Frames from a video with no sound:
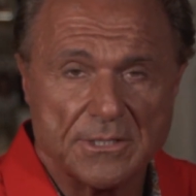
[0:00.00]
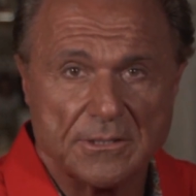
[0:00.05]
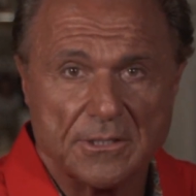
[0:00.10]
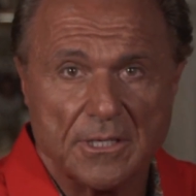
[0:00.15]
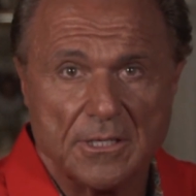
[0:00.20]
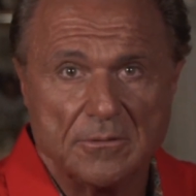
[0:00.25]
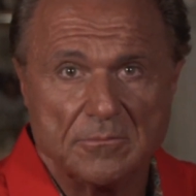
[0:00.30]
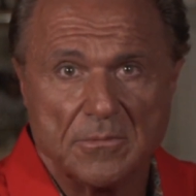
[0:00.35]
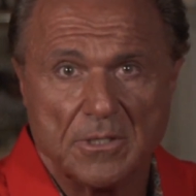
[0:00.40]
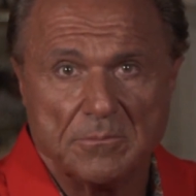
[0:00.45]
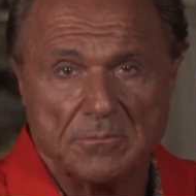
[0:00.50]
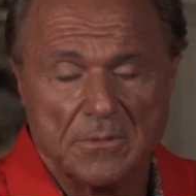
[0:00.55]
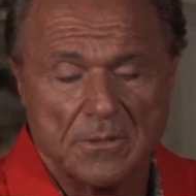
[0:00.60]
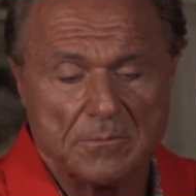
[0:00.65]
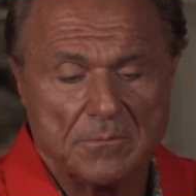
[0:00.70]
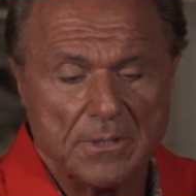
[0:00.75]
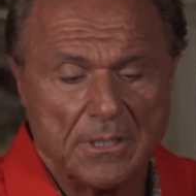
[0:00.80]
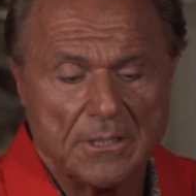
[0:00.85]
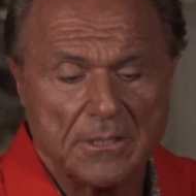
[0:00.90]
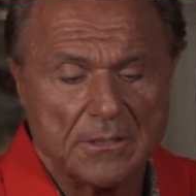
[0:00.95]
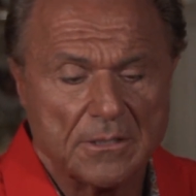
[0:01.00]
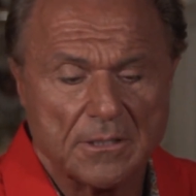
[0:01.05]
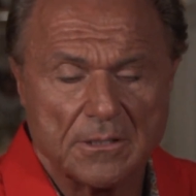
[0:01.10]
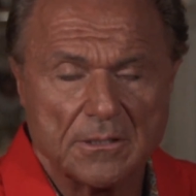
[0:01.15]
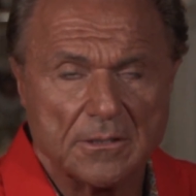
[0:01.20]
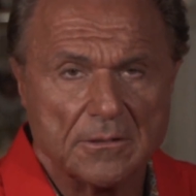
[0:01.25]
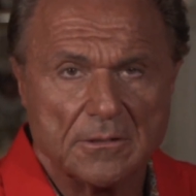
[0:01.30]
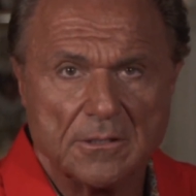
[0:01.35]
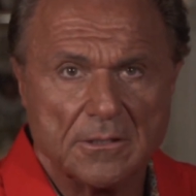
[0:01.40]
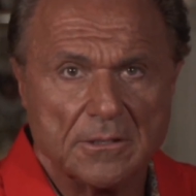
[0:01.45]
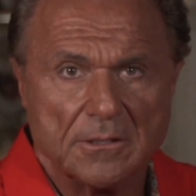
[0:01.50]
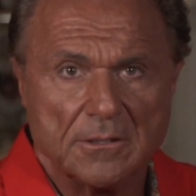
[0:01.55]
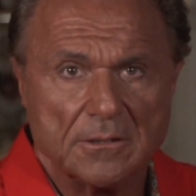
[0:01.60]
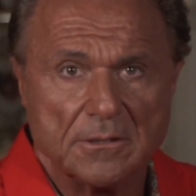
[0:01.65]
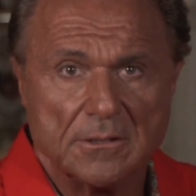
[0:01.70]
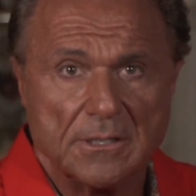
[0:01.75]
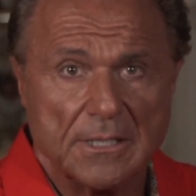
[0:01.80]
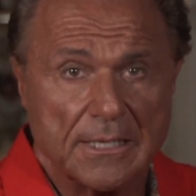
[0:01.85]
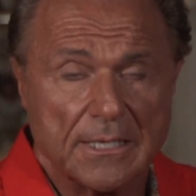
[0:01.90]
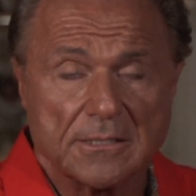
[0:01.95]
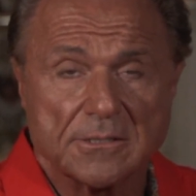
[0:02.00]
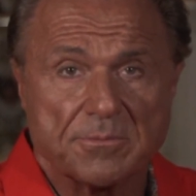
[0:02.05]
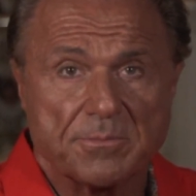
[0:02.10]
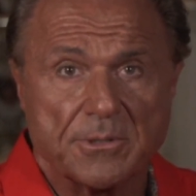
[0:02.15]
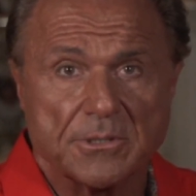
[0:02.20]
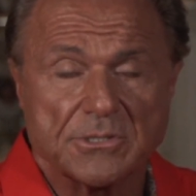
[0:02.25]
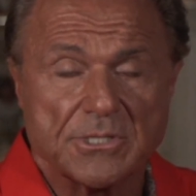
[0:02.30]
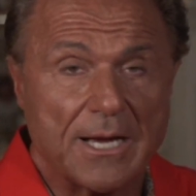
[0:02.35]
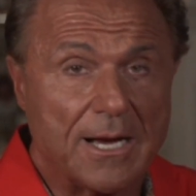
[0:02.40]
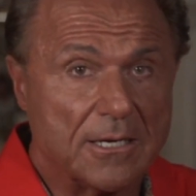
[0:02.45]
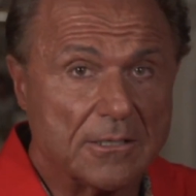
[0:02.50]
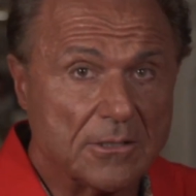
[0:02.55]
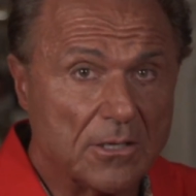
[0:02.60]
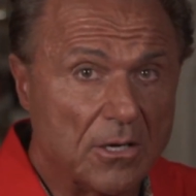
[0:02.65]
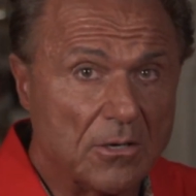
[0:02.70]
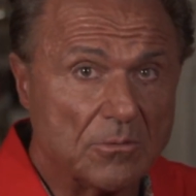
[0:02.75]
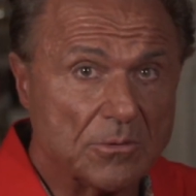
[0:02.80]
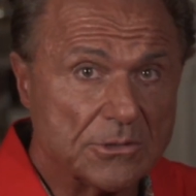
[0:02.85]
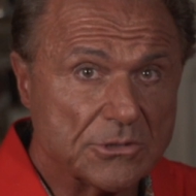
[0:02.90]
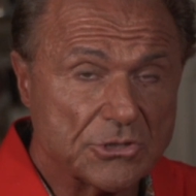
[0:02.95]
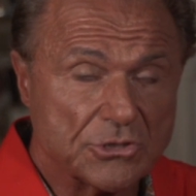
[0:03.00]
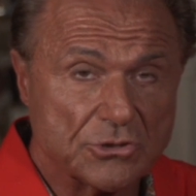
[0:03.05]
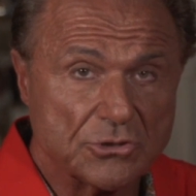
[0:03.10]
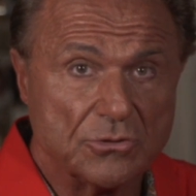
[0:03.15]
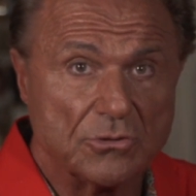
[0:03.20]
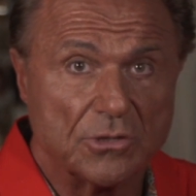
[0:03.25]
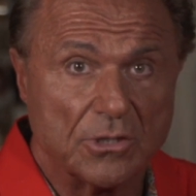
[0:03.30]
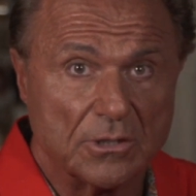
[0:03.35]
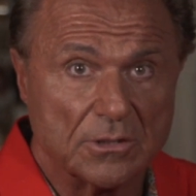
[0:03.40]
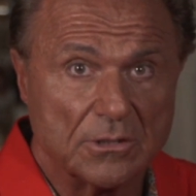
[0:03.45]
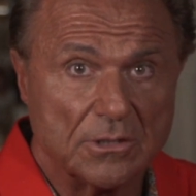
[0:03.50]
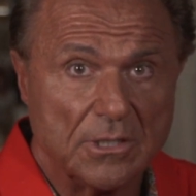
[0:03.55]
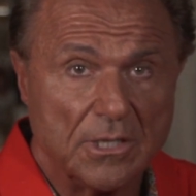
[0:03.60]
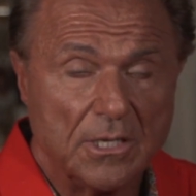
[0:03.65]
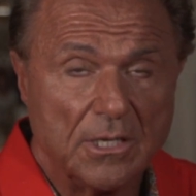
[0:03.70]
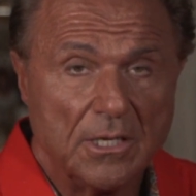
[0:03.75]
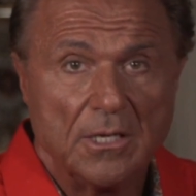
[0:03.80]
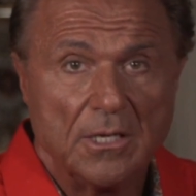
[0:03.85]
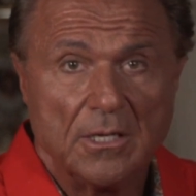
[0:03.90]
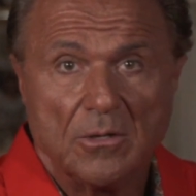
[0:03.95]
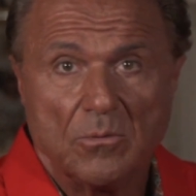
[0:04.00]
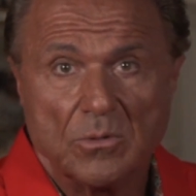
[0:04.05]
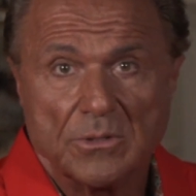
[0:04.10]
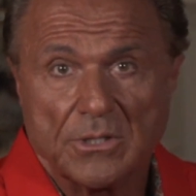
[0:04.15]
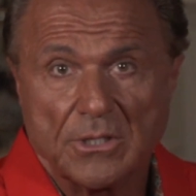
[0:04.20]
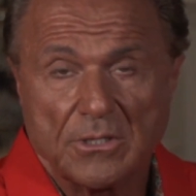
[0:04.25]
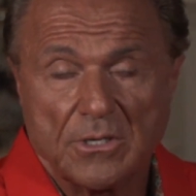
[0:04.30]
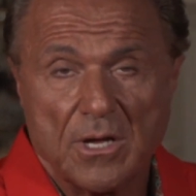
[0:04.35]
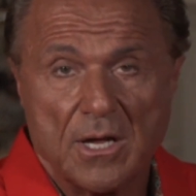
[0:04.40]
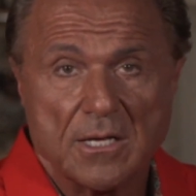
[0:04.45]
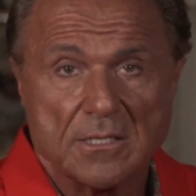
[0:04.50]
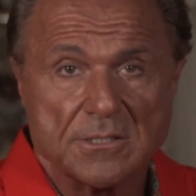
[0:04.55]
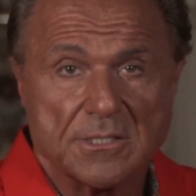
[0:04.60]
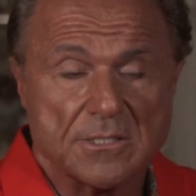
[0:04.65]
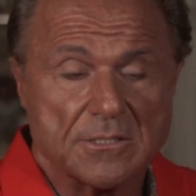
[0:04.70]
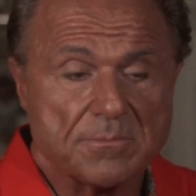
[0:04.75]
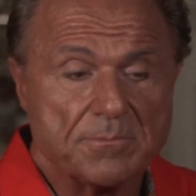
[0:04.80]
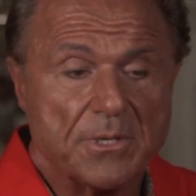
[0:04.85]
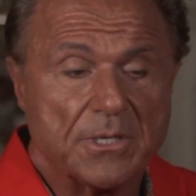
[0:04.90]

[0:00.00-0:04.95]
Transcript: And, and many of the, the, the experts aren't always sure what the cause is.